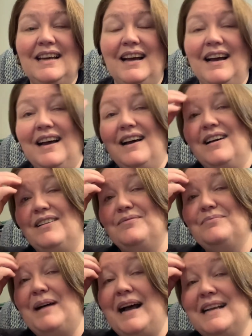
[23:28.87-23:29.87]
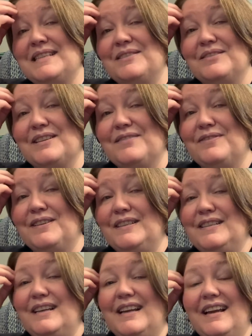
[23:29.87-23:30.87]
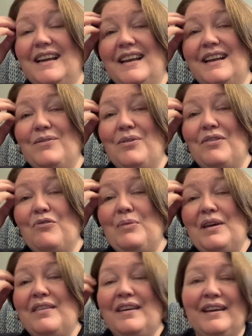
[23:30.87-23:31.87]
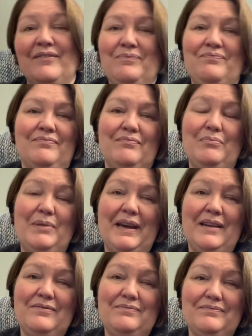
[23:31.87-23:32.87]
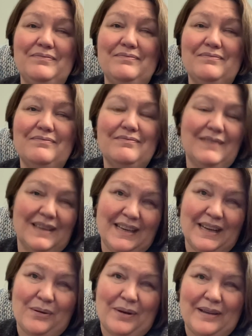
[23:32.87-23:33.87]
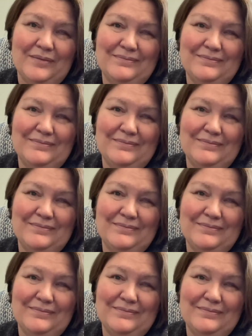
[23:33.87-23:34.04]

my eyes look different, and it won't even be a thing. But anyway,